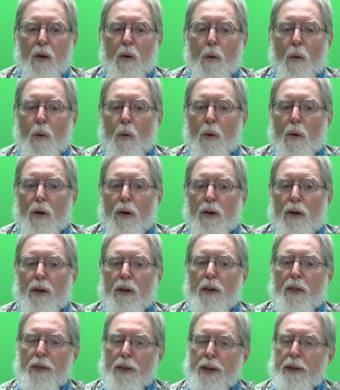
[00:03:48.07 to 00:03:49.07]
or
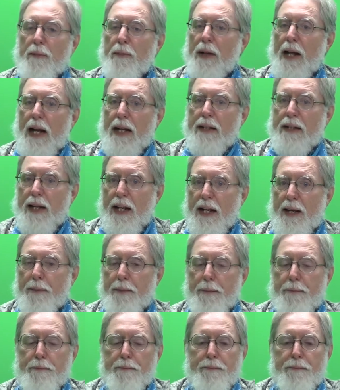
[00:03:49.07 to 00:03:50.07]
thin black tape,